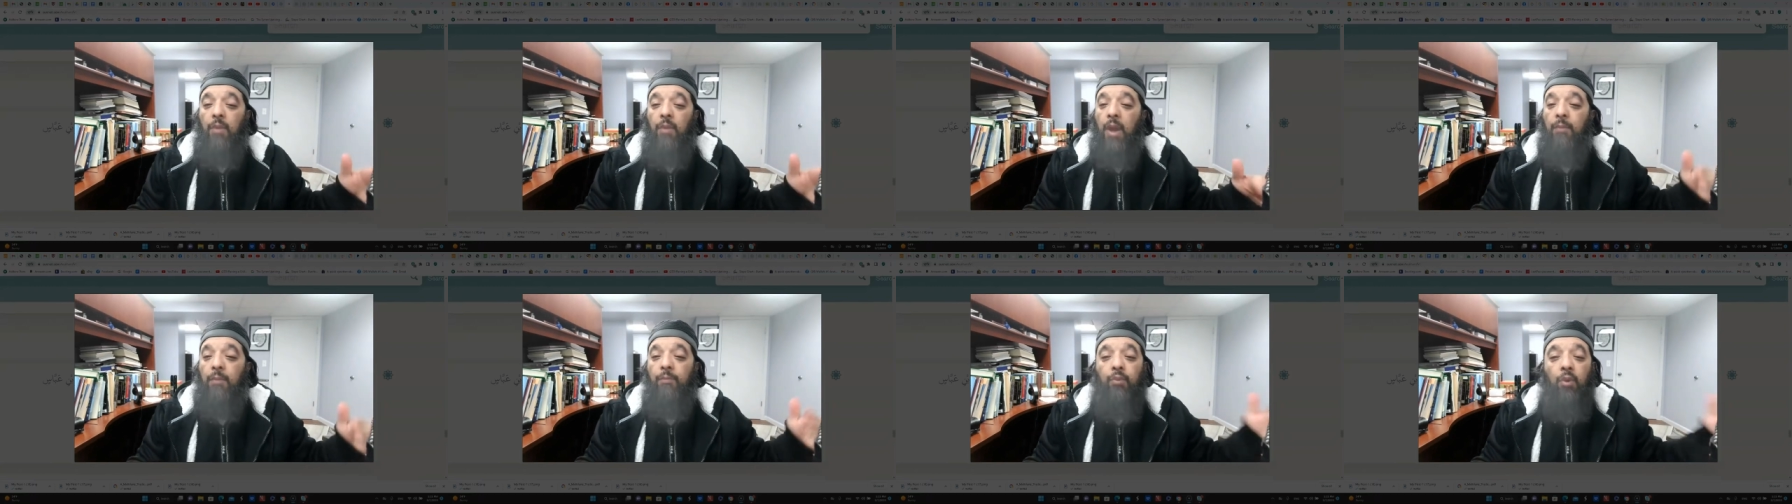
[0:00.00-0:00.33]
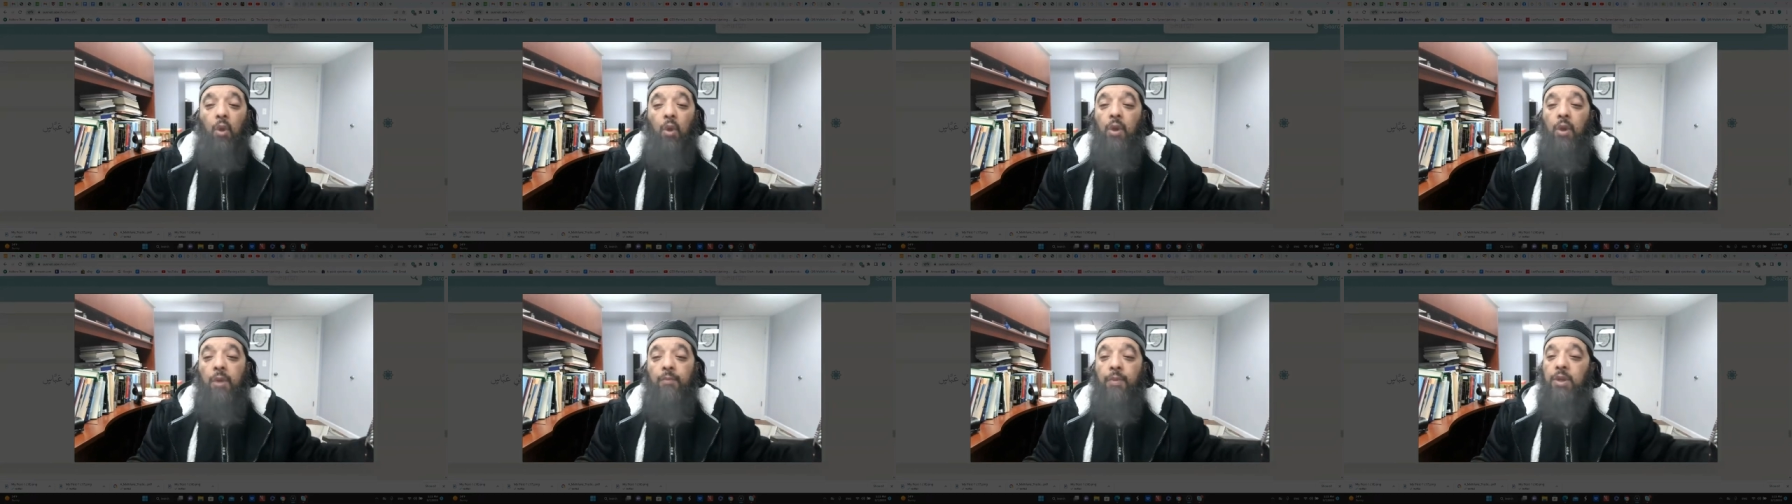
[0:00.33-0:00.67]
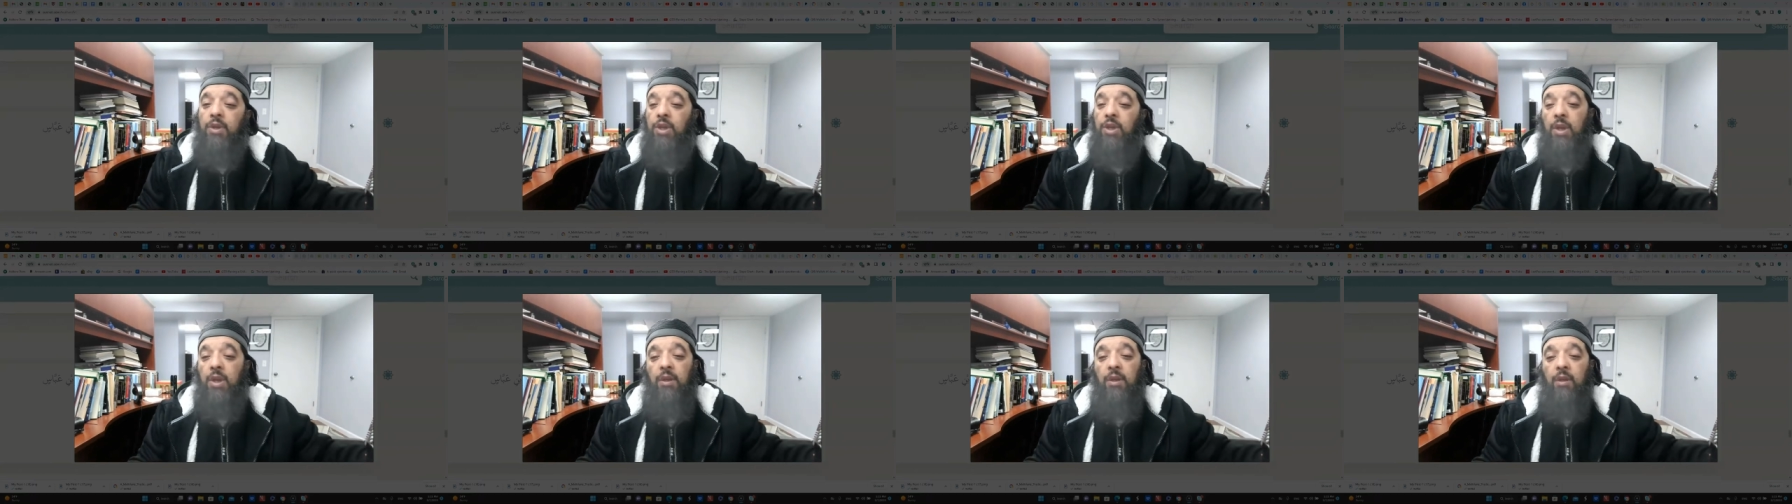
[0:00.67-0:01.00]
a
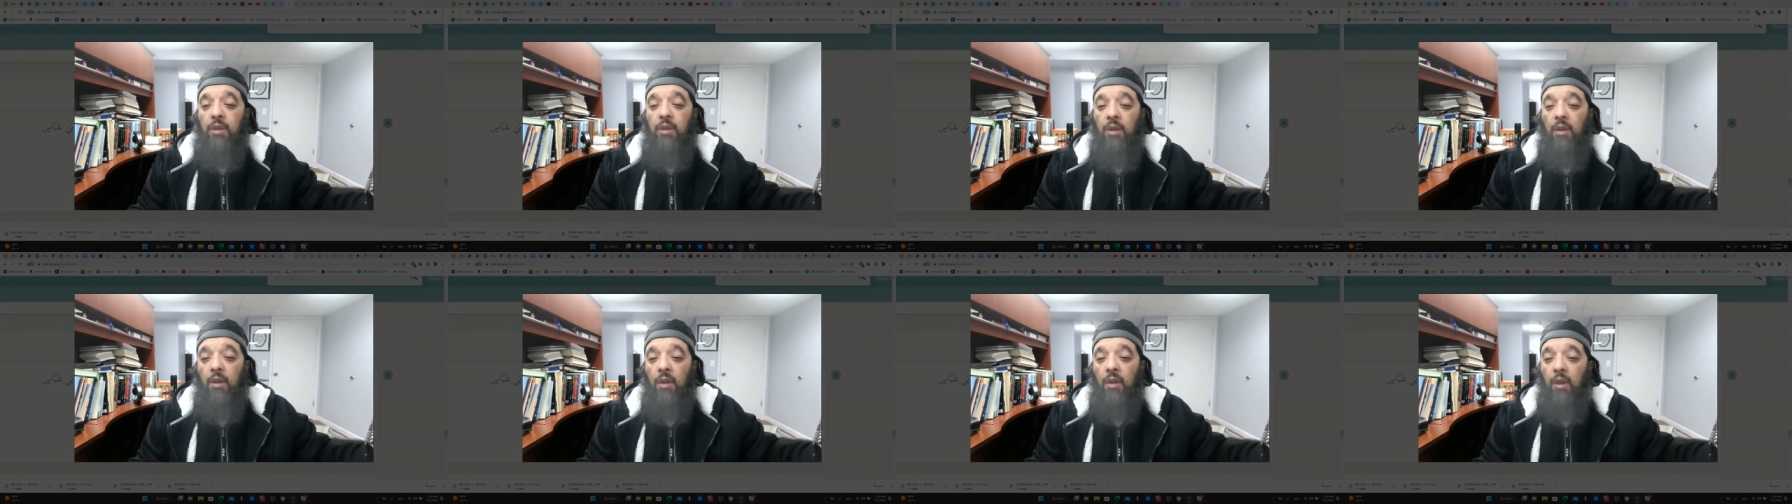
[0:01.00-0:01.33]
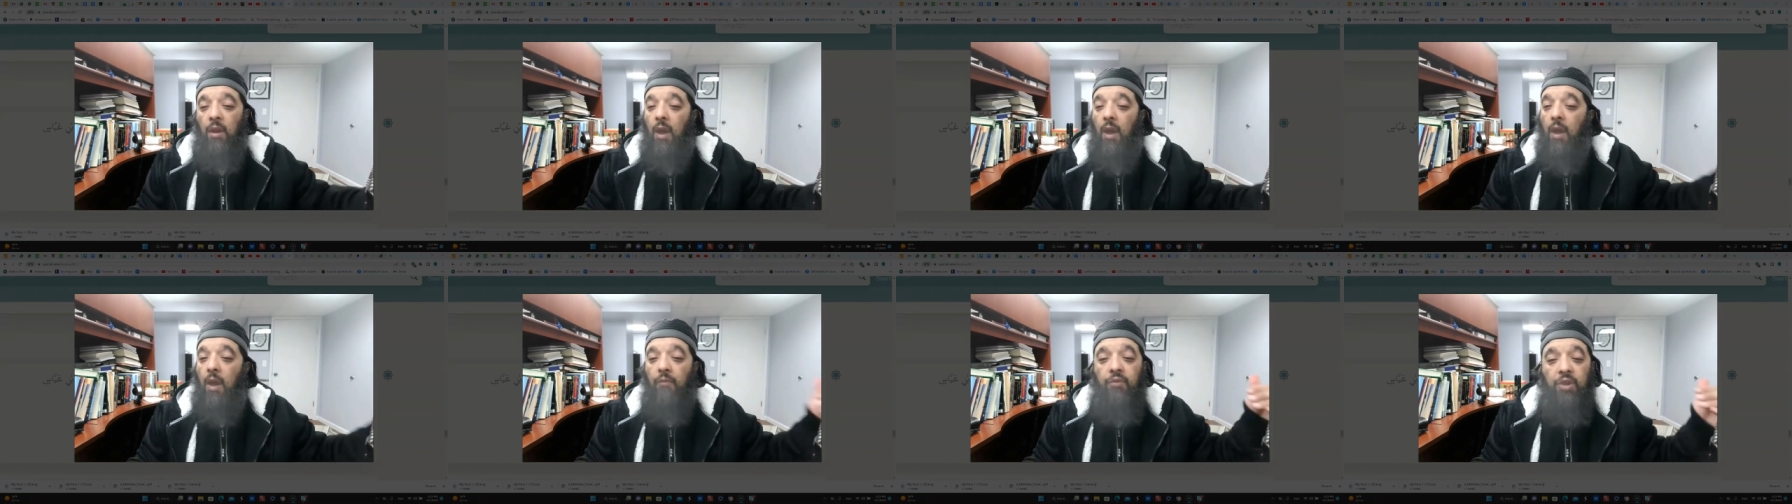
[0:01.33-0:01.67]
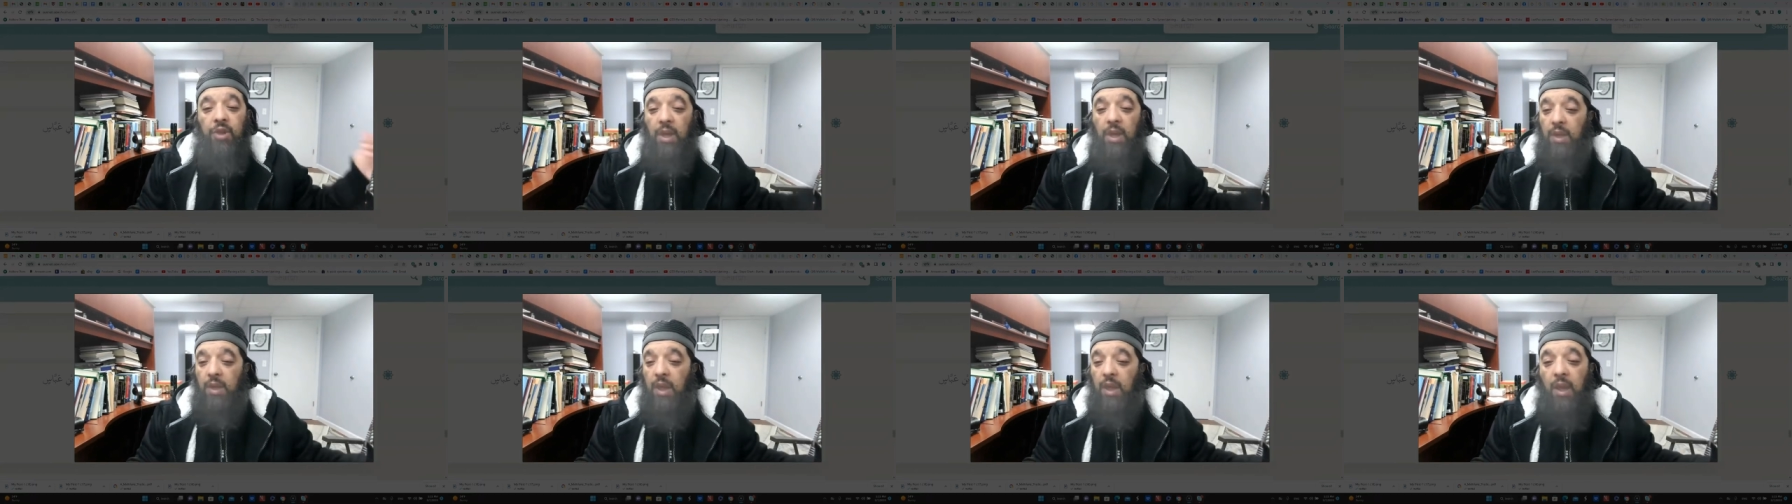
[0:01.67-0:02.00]
prohibition of
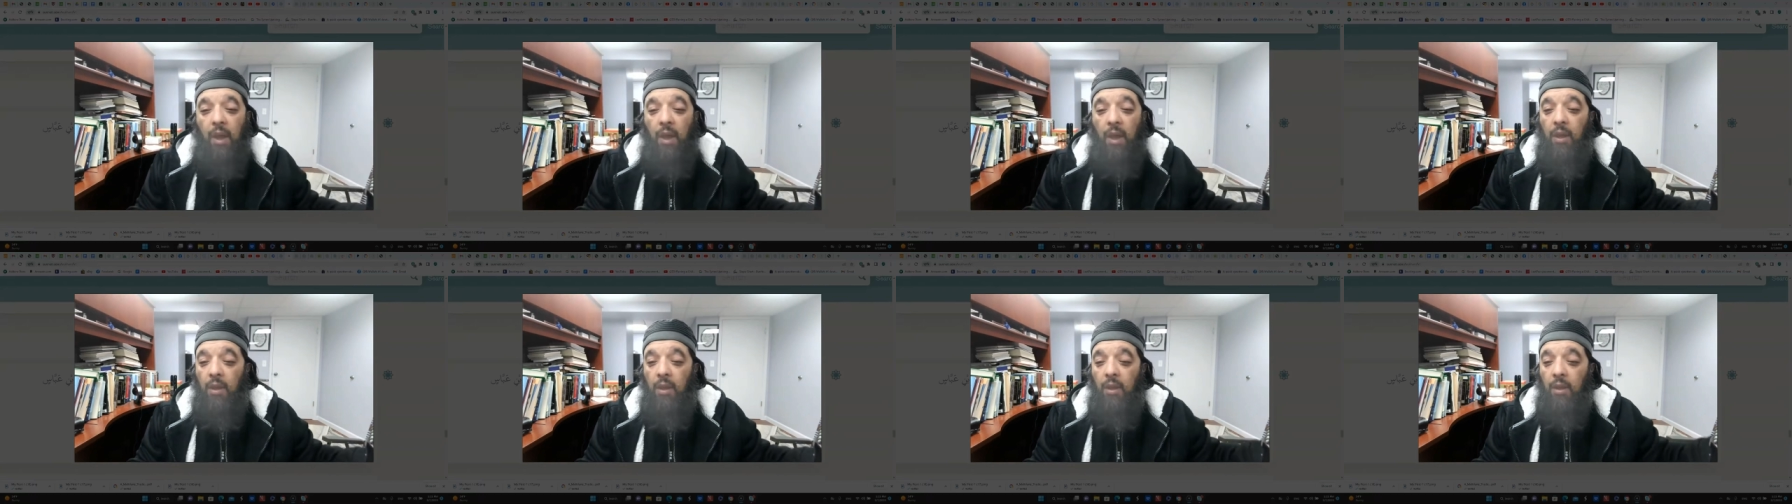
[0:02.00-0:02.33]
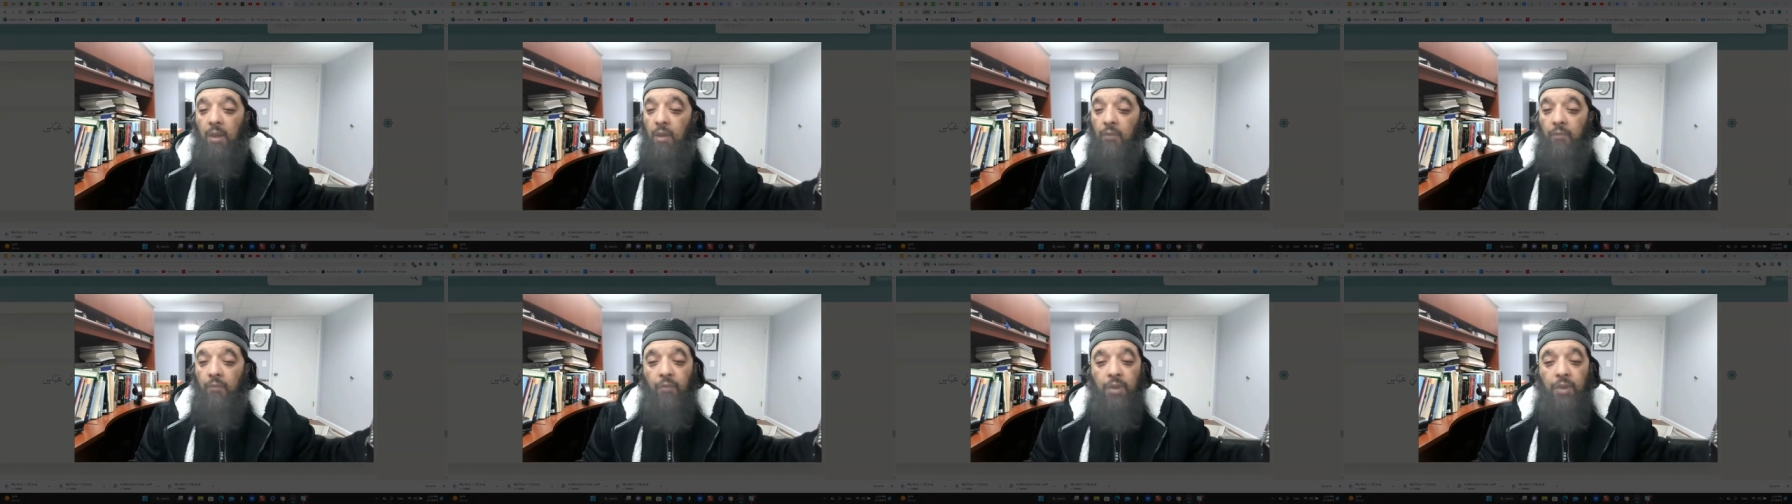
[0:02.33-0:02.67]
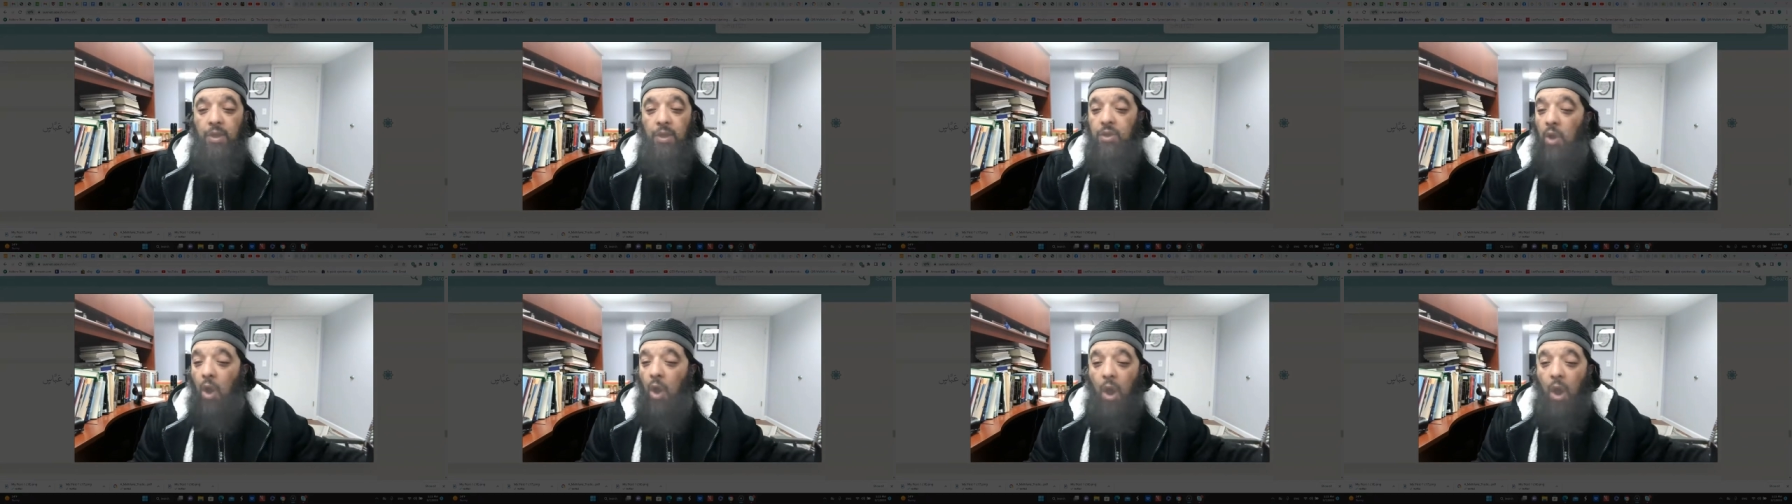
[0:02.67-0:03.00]
Sharia for
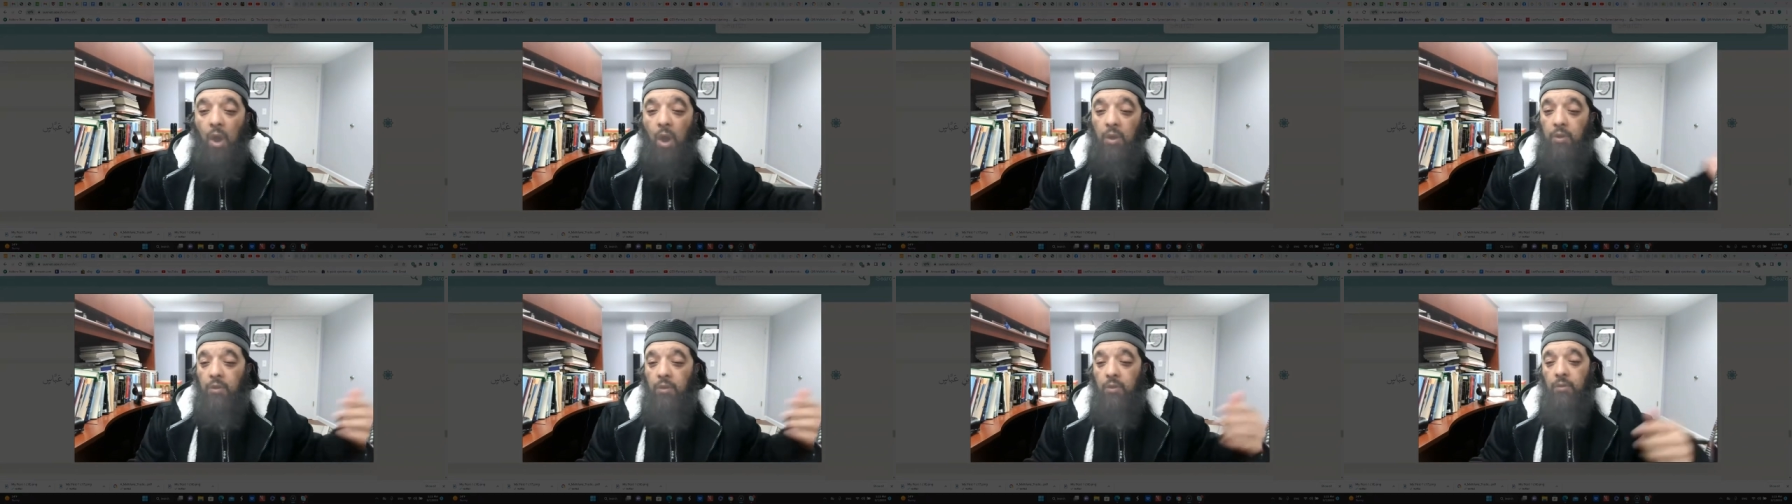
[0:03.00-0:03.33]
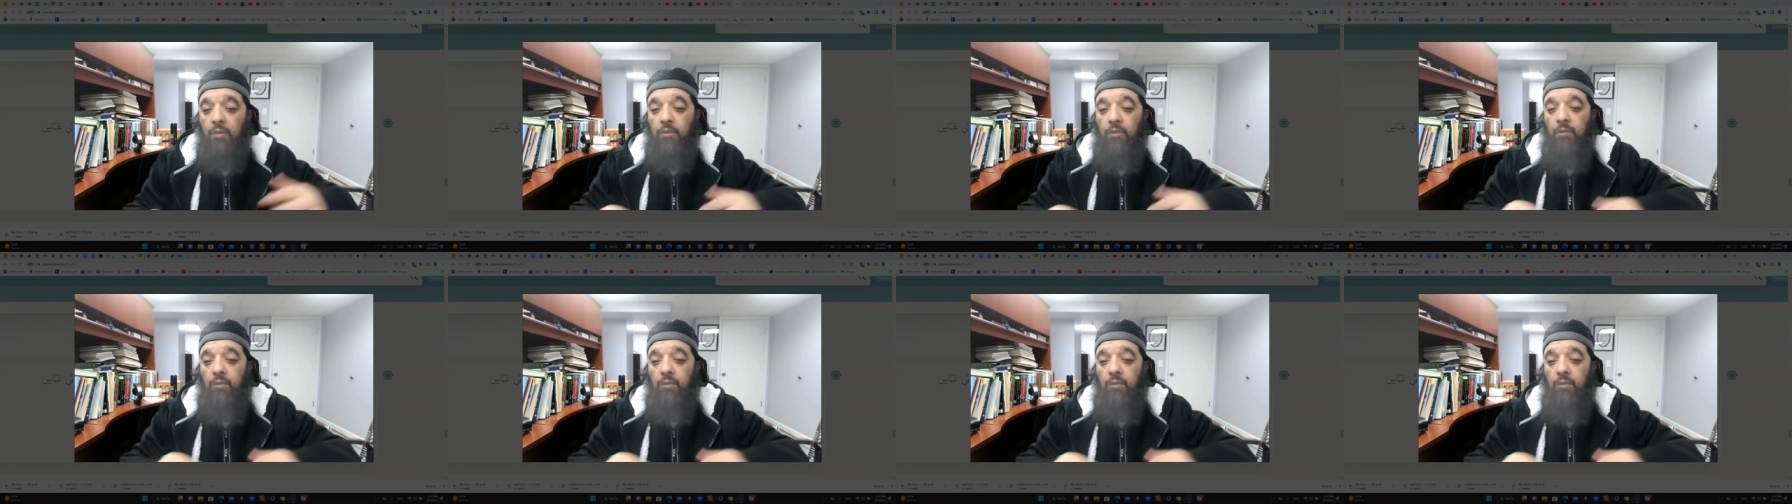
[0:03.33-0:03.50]
the dog.